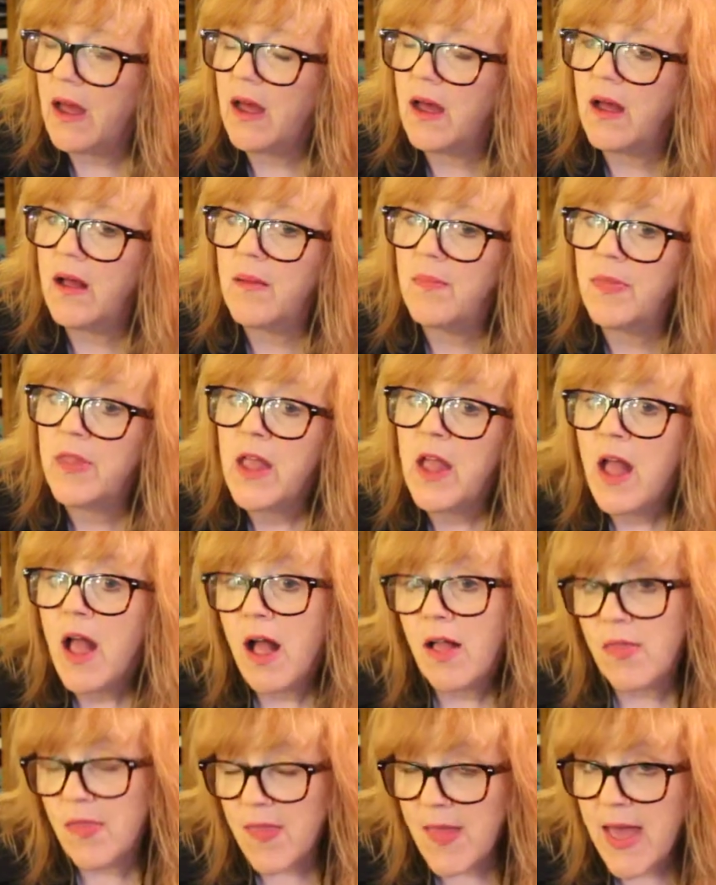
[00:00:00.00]

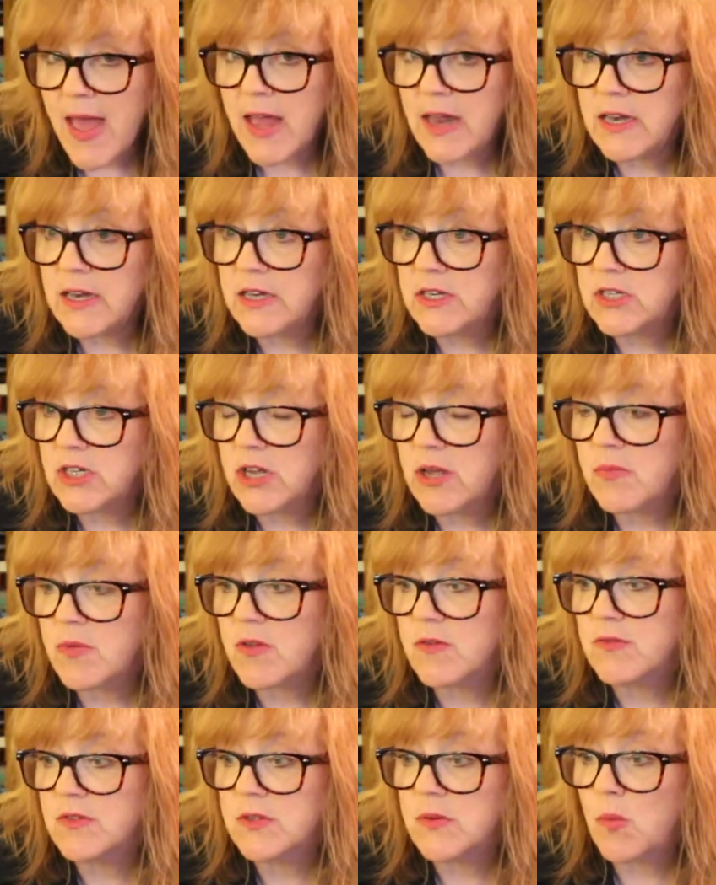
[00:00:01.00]
And then in terms
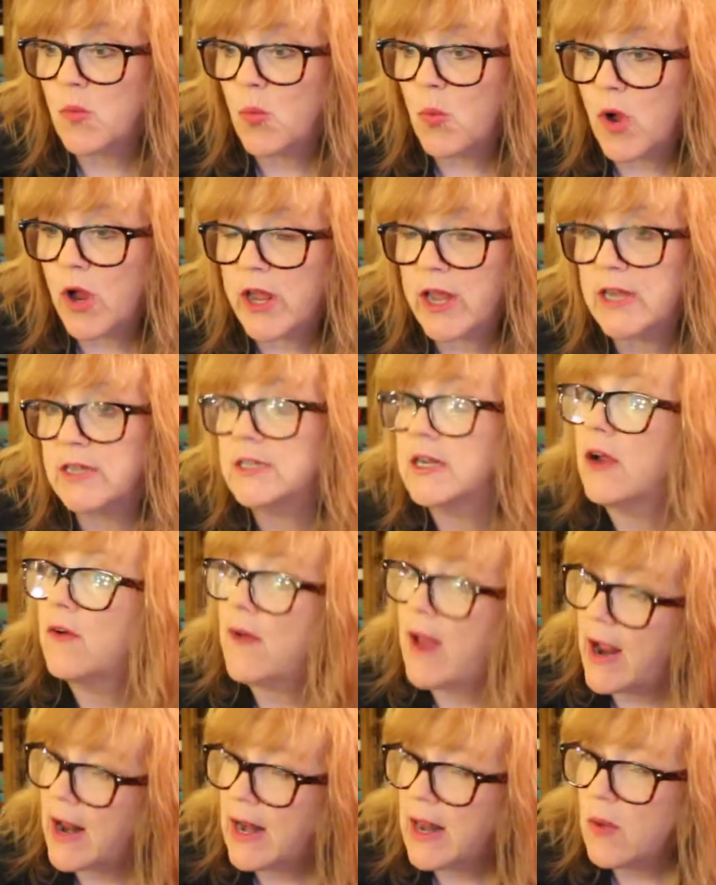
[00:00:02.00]
of working
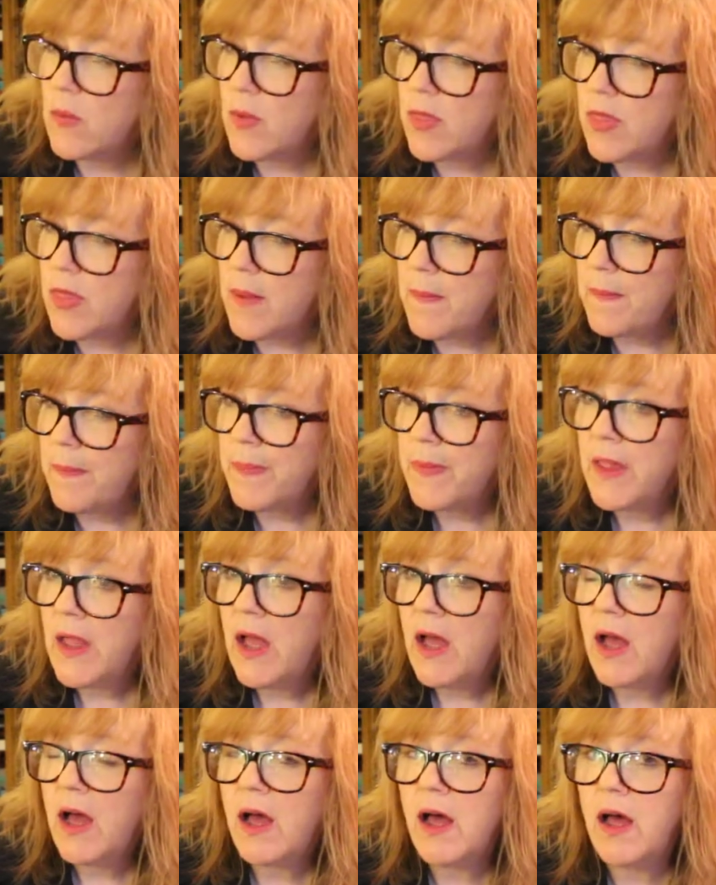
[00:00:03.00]
directly with them,
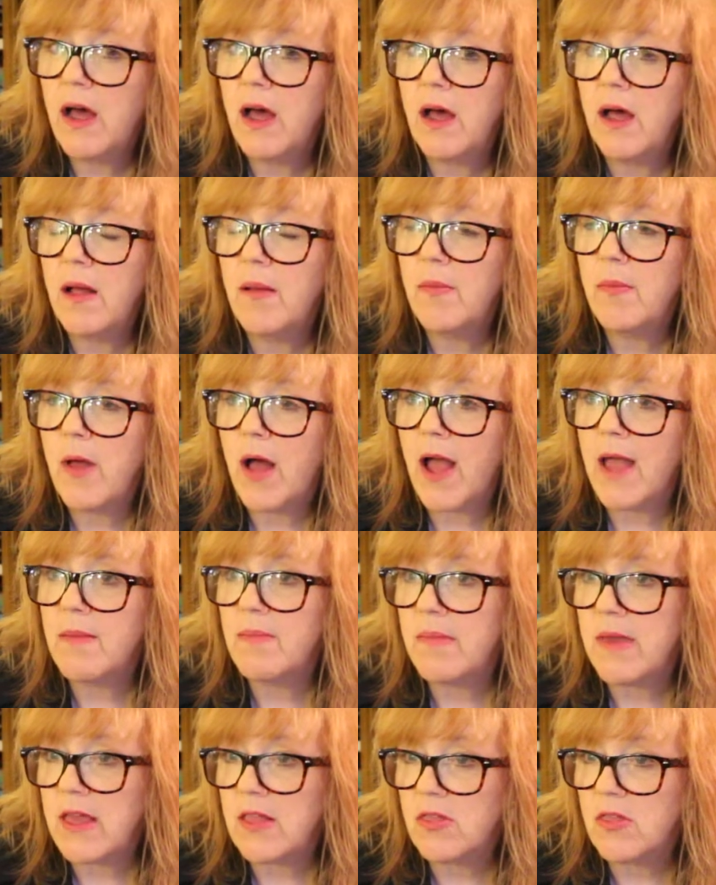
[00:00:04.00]
I
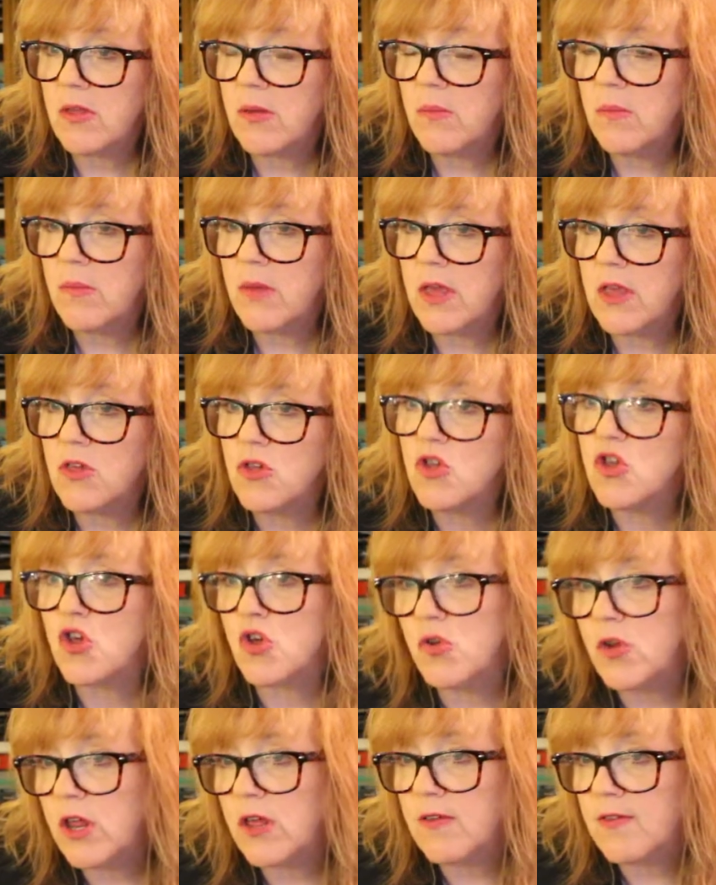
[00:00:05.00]
meet them in
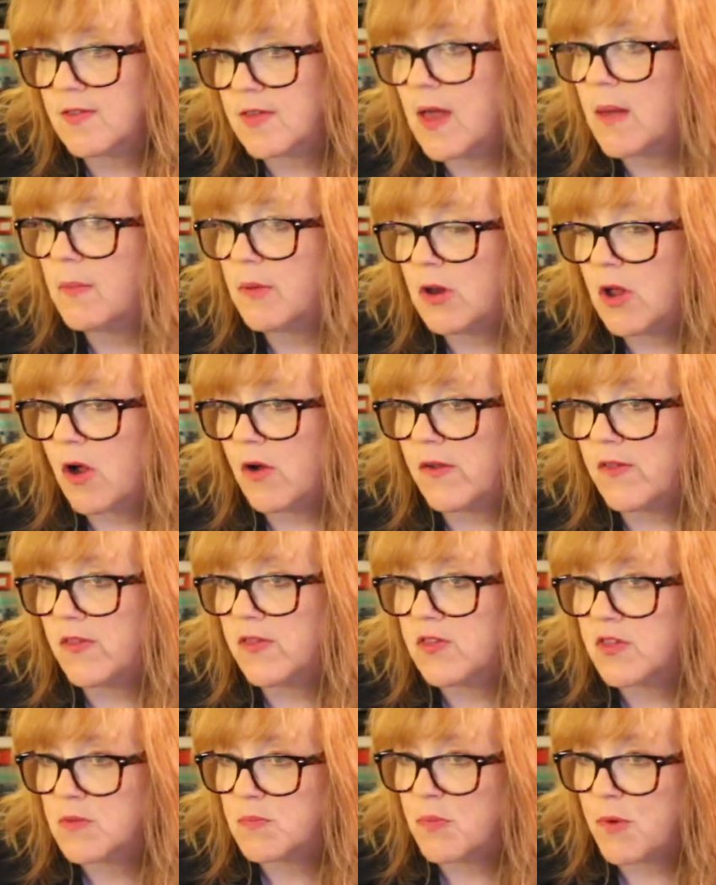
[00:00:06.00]
junior seminar in the
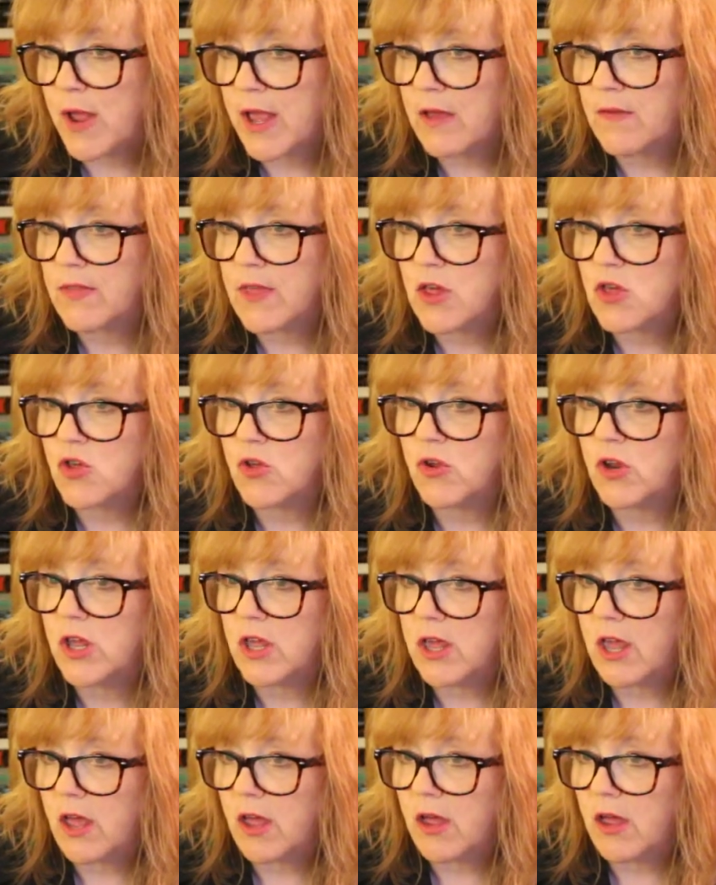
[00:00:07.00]
spring of their junior
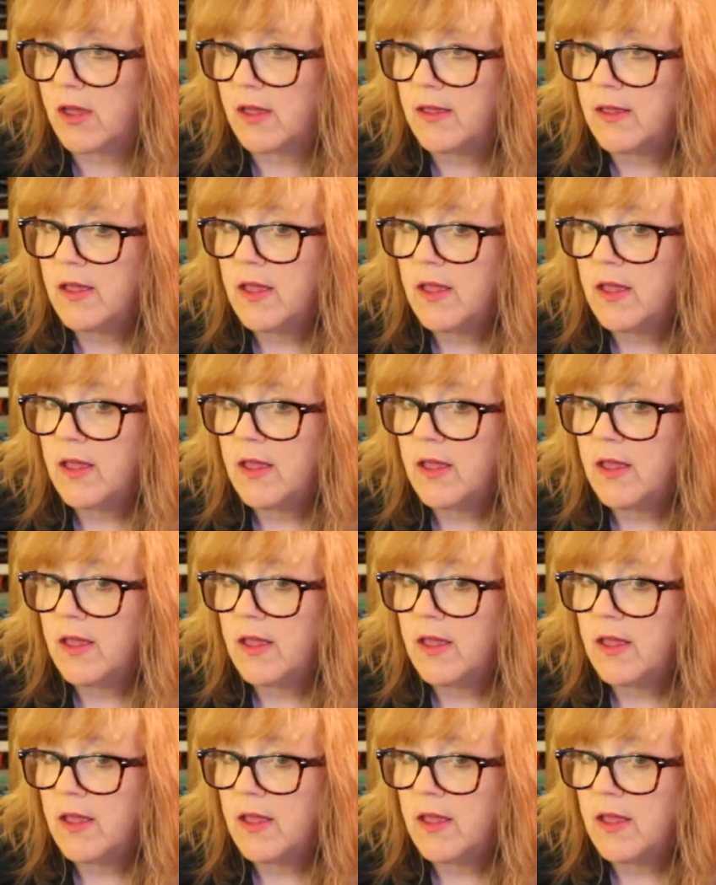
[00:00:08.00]
year,